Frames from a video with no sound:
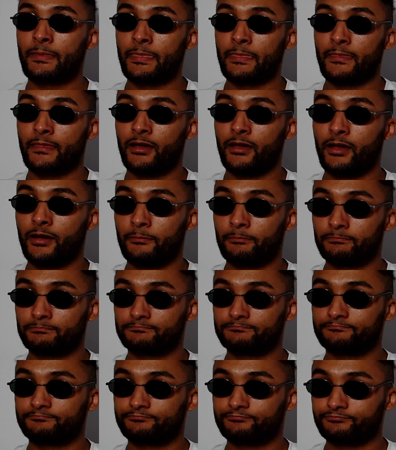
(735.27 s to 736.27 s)
um,
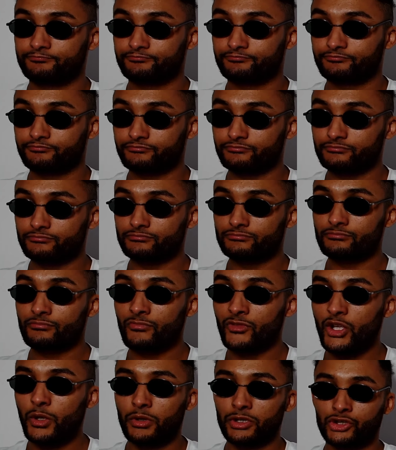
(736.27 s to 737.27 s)

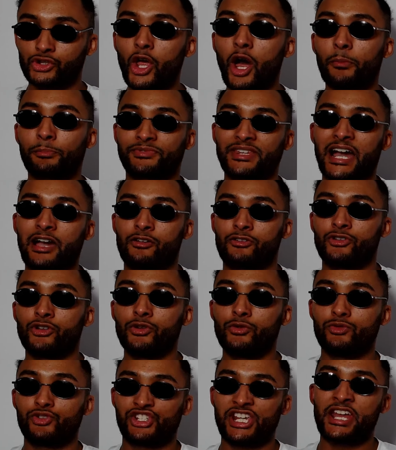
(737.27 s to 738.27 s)
you adopt that
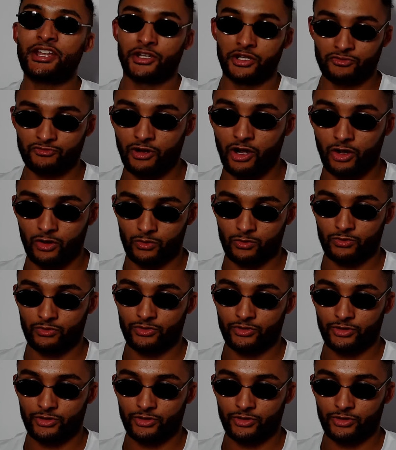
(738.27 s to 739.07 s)
new gender role